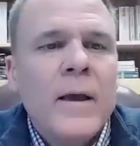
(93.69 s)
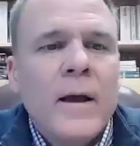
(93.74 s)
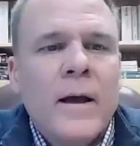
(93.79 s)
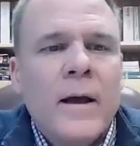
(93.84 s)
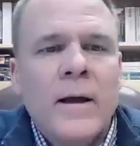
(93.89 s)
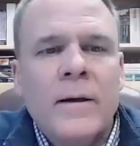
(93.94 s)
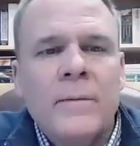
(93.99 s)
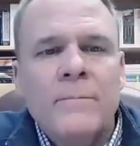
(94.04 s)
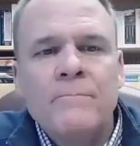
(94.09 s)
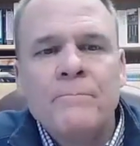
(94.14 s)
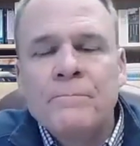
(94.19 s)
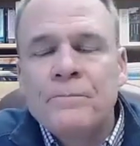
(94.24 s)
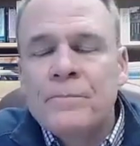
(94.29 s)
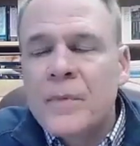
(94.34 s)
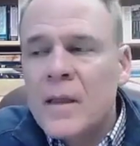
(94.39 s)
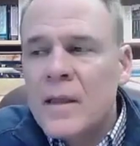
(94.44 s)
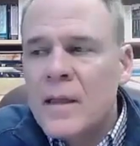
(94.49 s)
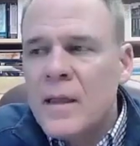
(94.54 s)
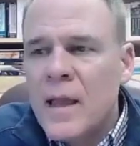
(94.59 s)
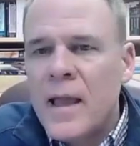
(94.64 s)

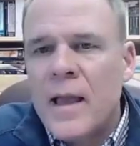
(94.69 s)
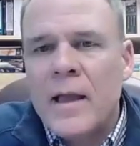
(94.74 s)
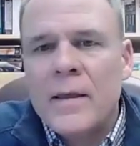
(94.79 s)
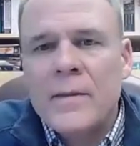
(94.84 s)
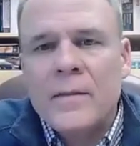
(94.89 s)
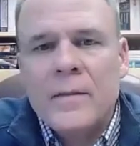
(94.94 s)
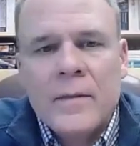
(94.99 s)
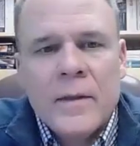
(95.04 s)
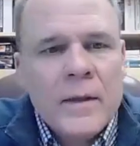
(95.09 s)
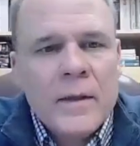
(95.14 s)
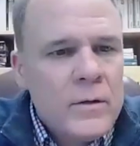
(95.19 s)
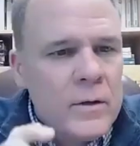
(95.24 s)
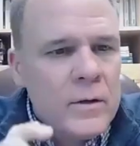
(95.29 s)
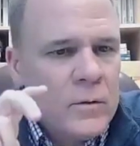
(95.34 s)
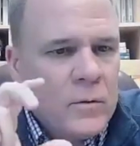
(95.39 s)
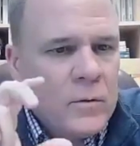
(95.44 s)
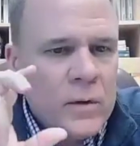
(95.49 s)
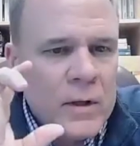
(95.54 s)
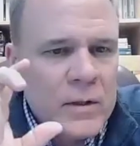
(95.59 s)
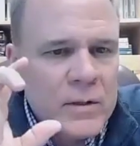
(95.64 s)
And
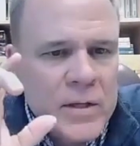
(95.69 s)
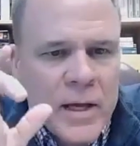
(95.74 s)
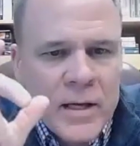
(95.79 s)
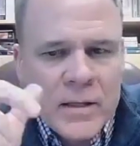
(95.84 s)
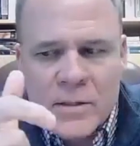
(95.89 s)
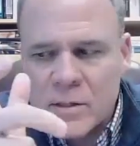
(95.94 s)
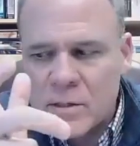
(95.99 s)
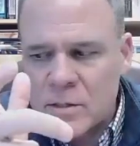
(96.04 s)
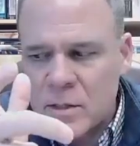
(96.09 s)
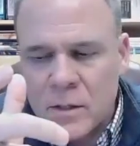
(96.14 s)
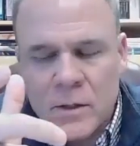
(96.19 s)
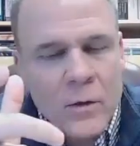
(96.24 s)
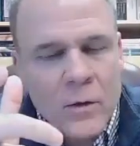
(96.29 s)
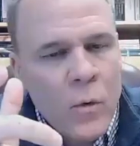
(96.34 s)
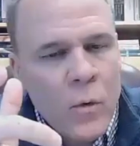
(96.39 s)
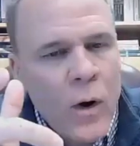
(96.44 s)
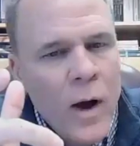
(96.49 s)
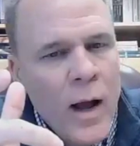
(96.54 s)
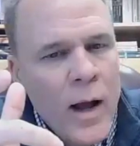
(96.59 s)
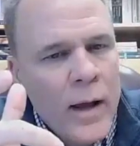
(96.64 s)
it takes us a
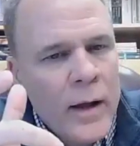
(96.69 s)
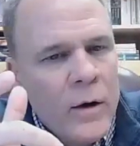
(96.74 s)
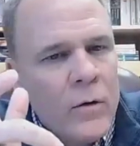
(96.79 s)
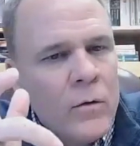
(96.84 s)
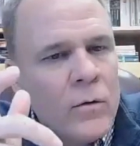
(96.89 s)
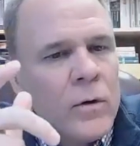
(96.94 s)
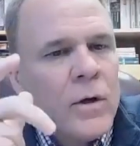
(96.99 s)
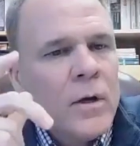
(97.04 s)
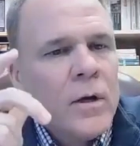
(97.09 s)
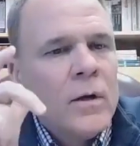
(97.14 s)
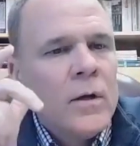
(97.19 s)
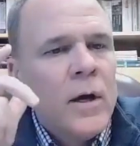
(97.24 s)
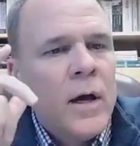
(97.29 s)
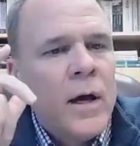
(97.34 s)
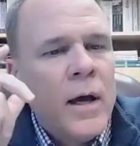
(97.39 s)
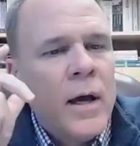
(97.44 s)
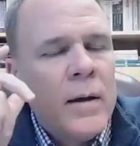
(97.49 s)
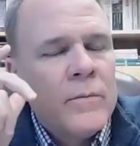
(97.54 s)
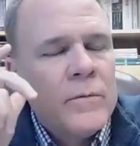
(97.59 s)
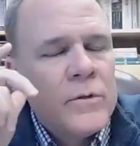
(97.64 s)
little while
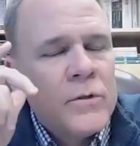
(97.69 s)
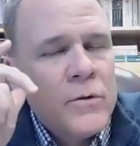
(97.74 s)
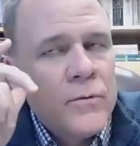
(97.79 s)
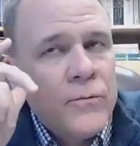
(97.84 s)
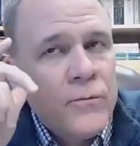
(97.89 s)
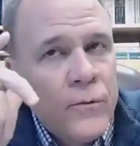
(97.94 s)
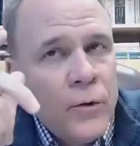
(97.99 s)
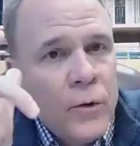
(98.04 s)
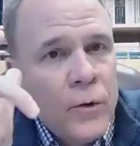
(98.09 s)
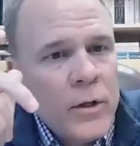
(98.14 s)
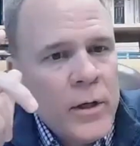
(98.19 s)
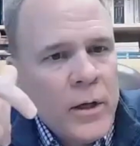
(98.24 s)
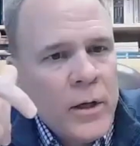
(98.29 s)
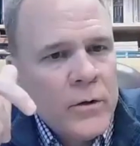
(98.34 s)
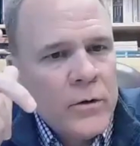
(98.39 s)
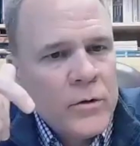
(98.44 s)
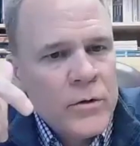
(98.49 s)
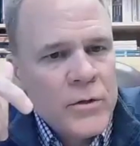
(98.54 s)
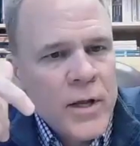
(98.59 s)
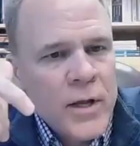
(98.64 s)
to fully
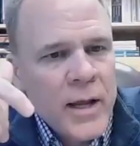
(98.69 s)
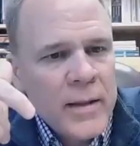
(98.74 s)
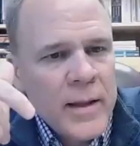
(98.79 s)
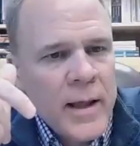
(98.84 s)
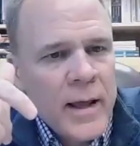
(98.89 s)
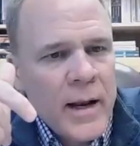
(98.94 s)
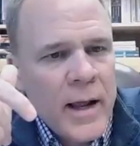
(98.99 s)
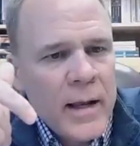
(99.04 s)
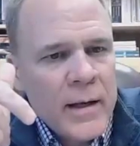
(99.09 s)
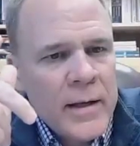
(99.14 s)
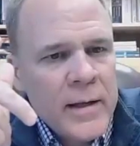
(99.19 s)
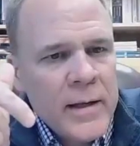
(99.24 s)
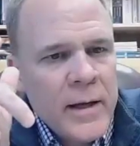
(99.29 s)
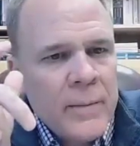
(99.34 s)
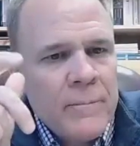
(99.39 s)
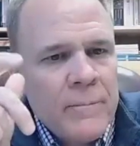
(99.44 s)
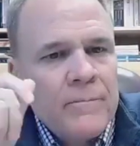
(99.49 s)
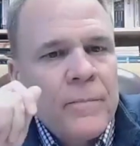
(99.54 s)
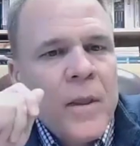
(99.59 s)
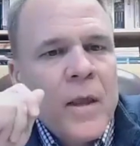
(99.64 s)
understand that
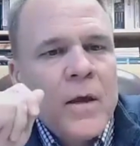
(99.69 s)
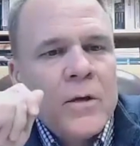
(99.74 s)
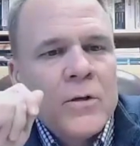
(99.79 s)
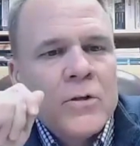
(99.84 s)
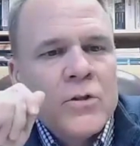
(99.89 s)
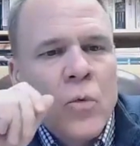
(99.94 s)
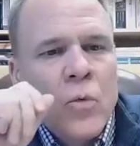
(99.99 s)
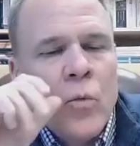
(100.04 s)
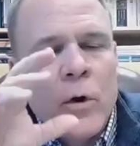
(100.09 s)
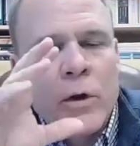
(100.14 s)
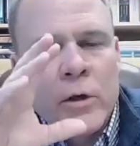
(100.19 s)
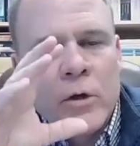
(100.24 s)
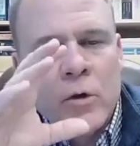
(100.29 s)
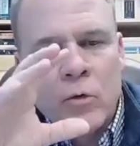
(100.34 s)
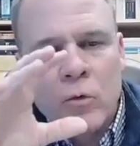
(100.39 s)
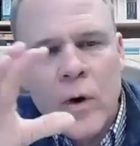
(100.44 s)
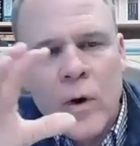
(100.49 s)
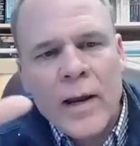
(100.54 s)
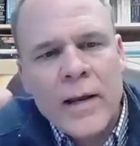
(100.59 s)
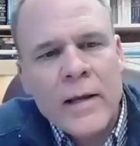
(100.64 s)
idea. So when
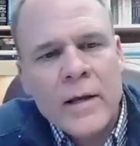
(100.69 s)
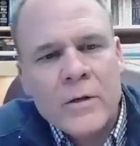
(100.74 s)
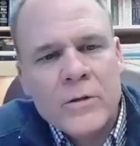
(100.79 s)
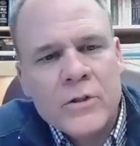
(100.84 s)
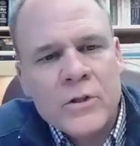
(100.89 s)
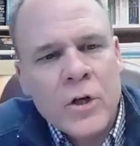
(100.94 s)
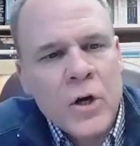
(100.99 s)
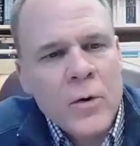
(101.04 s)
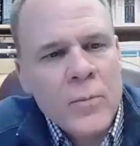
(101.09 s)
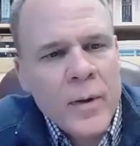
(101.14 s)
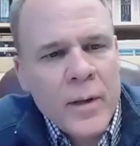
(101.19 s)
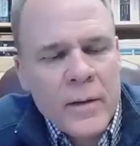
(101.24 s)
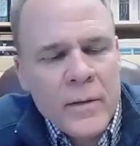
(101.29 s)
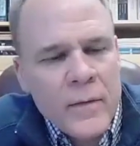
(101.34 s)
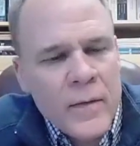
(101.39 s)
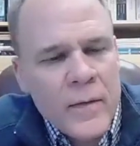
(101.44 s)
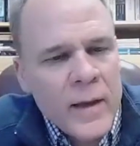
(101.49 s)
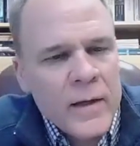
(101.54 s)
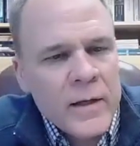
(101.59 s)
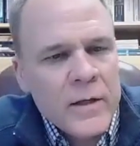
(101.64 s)
you're writing a sermon
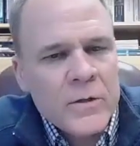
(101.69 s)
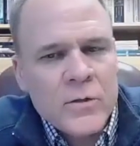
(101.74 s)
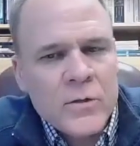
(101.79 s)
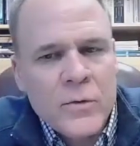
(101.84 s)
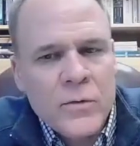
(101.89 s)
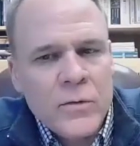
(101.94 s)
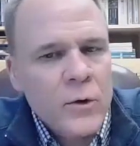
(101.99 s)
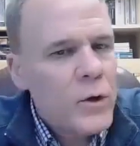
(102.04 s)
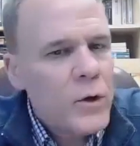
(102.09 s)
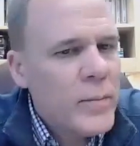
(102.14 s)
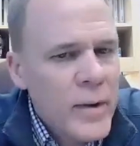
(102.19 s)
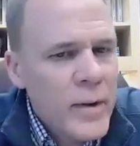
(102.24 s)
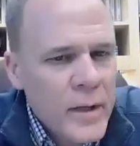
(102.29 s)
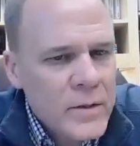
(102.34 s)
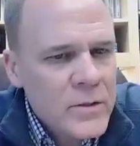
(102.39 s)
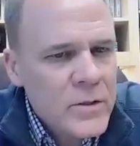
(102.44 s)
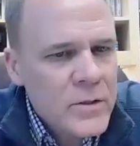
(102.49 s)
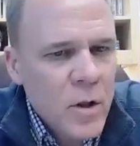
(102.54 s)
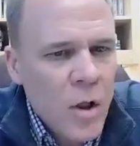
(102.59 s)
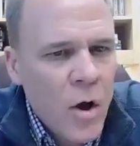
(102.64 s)
that is 30
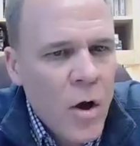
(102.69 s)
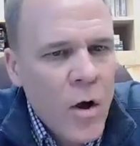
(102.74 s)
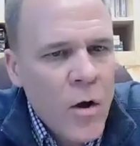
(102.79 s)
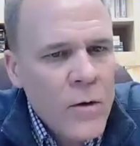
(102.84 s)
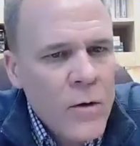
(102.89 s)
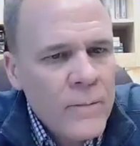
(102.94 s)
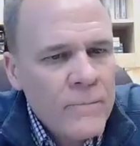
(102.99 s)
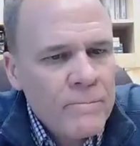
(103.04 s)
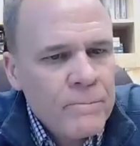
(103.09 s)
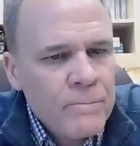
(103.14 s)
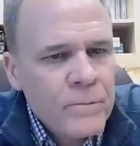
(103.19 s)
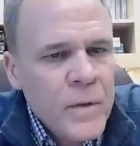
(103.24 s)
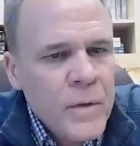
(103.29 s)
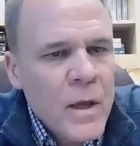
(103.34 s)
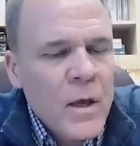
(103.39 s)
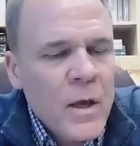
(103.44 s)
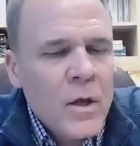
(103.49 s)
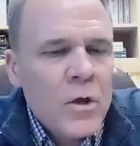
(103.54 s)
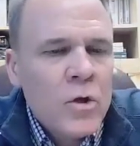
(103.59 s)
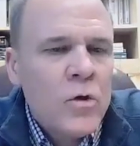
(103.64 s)
minutes long,
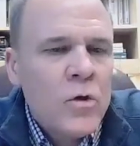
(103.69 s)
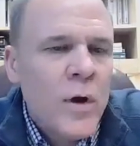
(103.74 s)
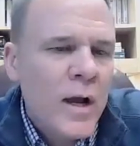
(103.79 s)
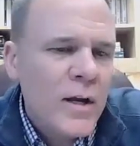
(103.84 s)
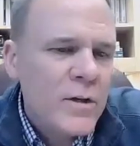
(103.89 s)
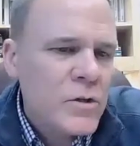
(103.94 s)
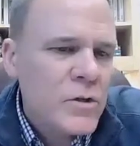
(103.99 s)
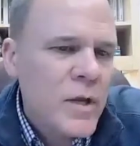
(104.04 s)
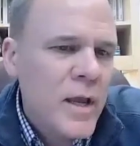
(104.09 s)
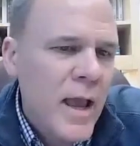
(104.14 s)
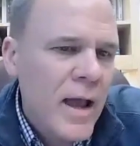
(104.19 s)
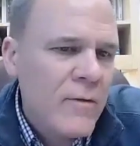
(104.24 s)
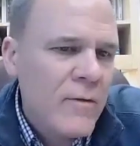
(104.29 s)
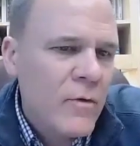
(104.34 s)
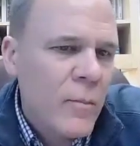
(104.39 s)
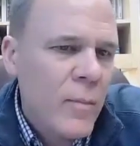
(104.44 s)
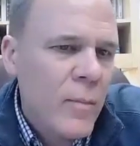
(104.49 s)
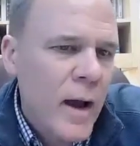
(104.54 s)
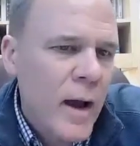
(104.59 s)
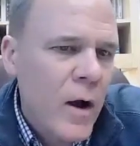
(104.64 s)
you actually have
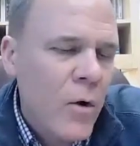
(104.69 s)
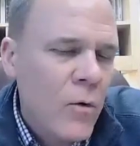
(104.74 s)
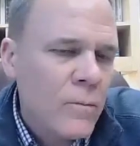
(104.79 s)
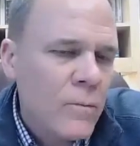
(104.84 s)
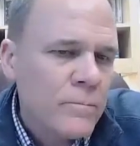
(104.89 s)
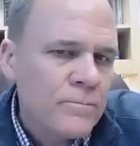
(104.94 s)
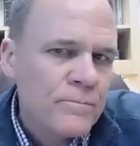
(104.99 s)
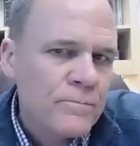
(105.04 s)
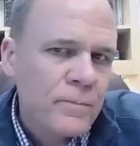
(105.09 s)
about